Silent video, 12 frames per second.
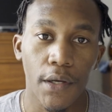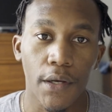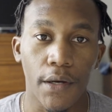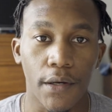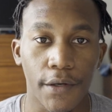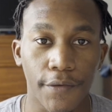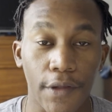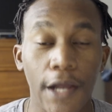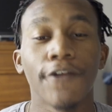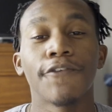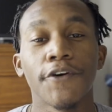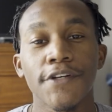The
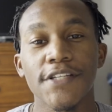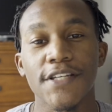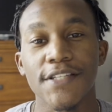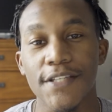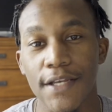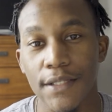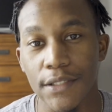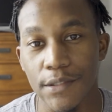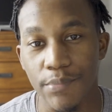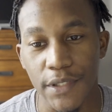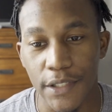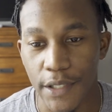autofocus has steadily
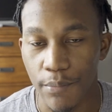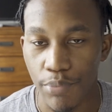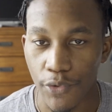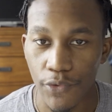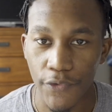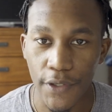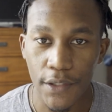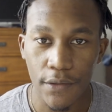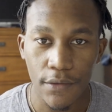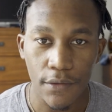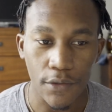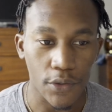been
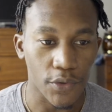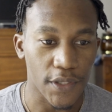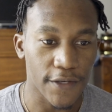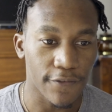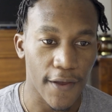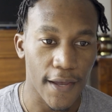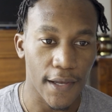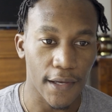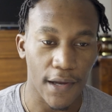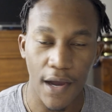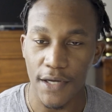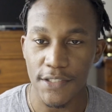improving. They've
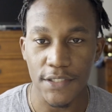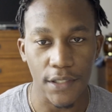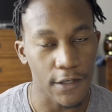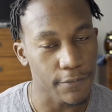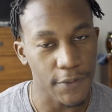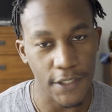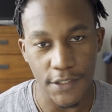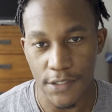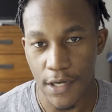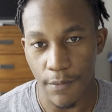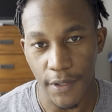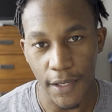had constant updates
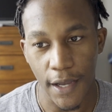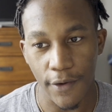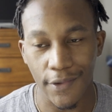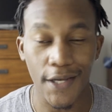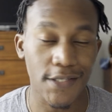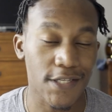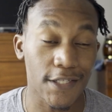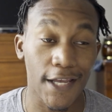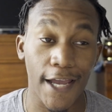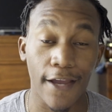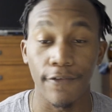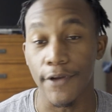coming out. Not saying
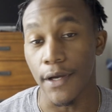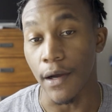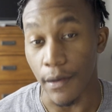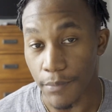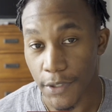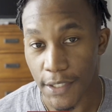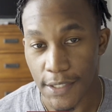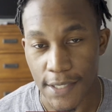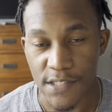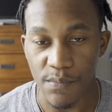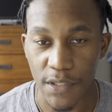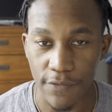that every update
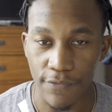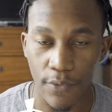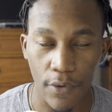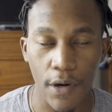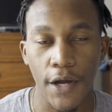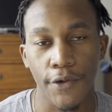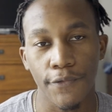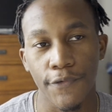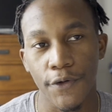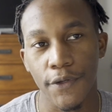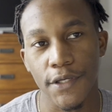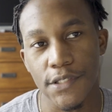has been for
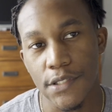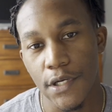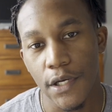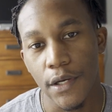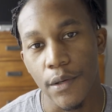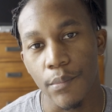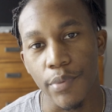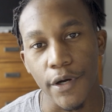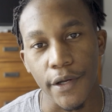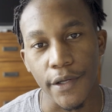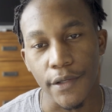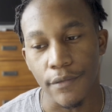autofocus,
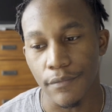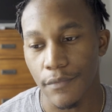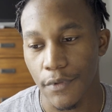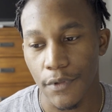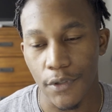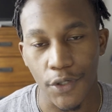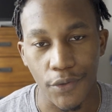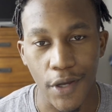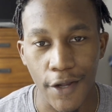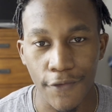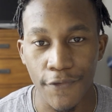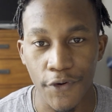but the
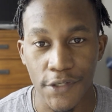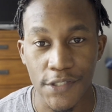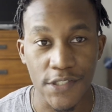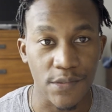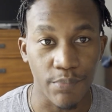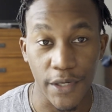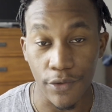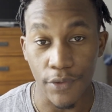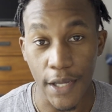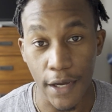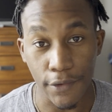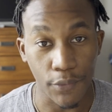autofocus is better
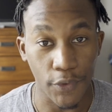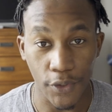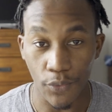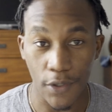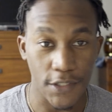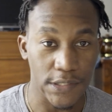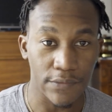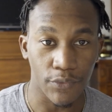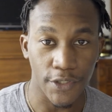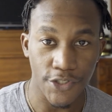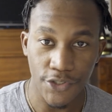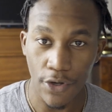now than what it was even
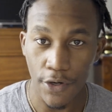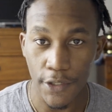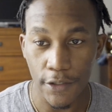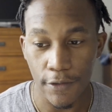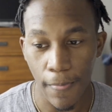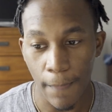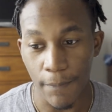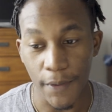when it started.